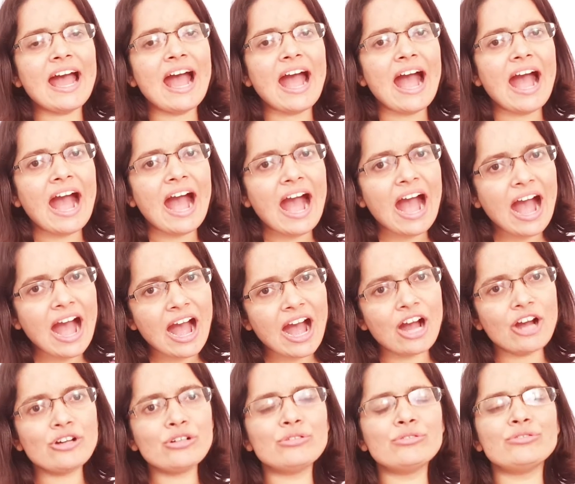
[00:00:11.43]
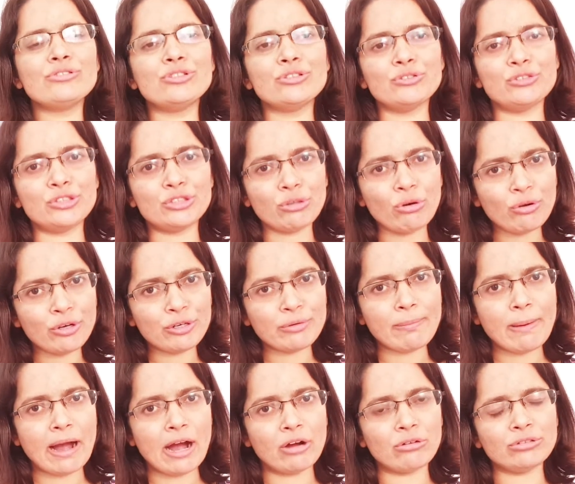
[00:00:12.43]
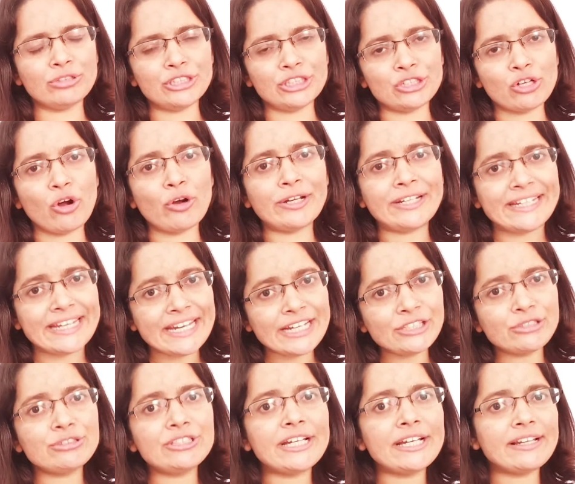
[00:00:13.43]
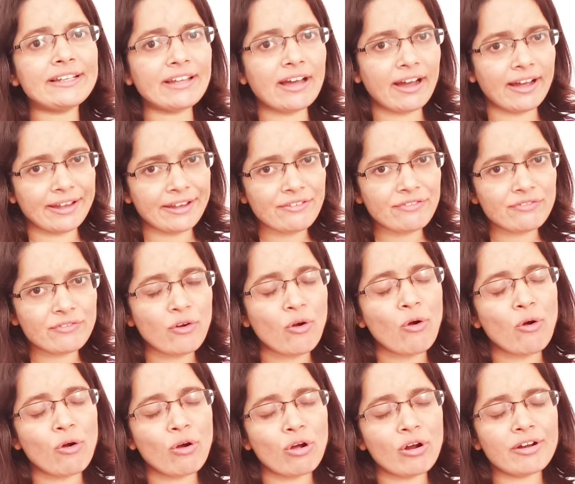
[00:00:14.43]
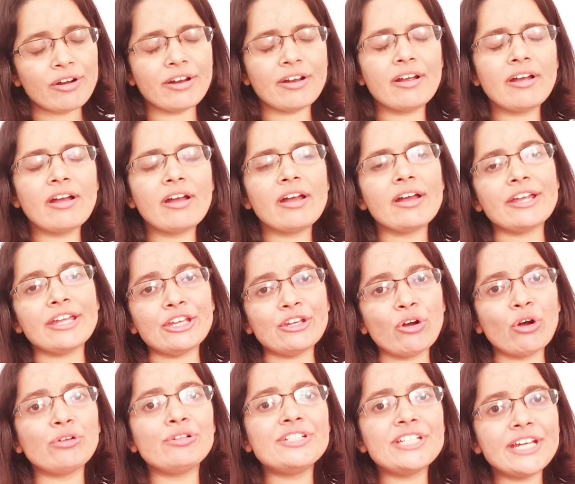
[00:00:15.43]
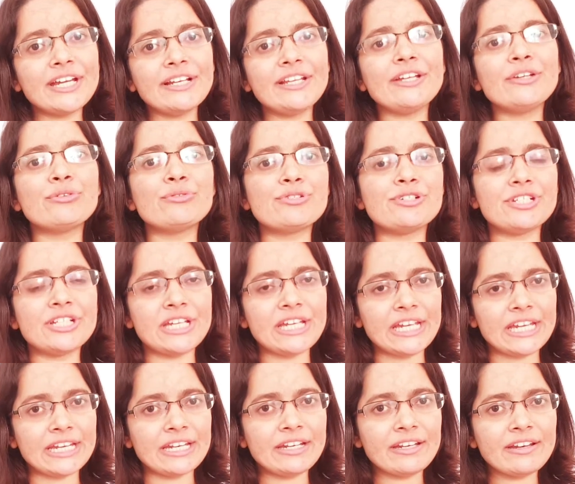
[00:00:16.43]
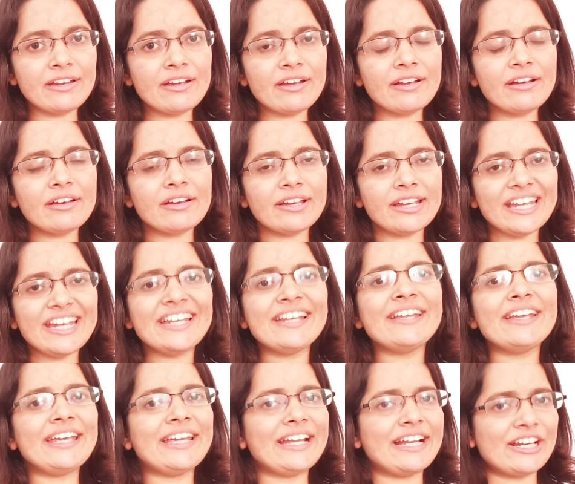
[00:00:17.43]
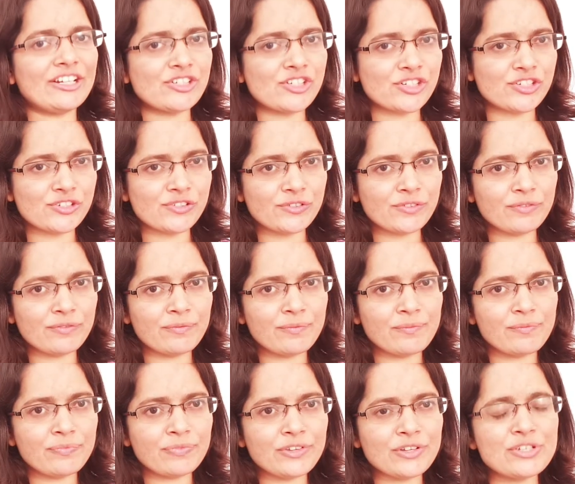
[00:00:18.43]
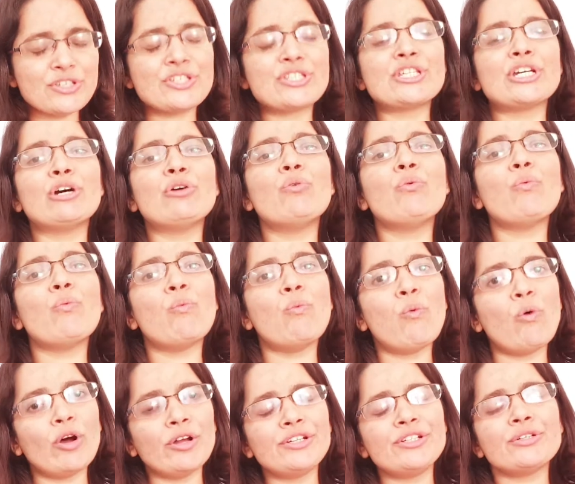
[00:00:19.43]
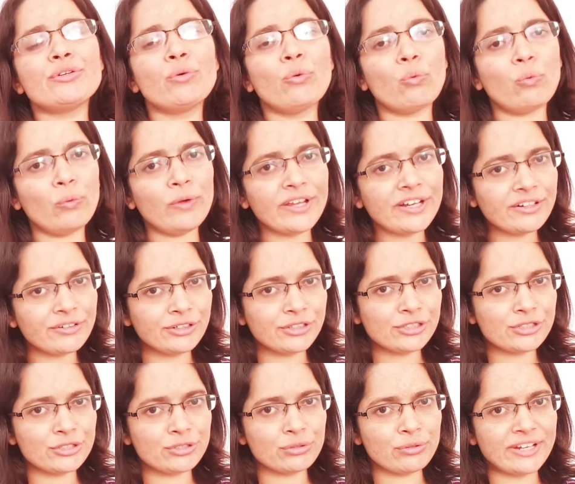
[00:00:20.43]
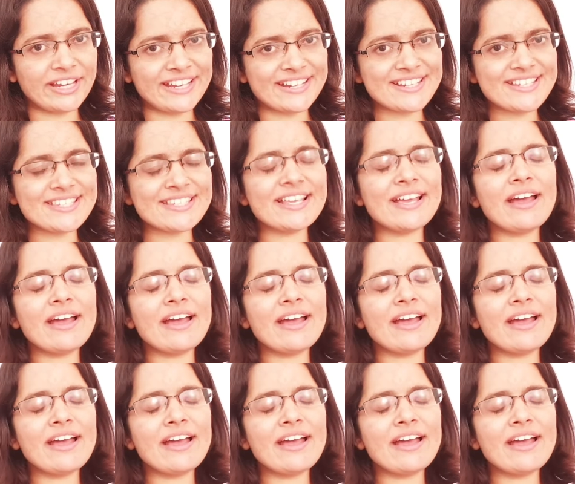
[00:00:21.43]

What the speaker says: how to talk about your day-to-day life or your daily routine in English. So what we're going to do is,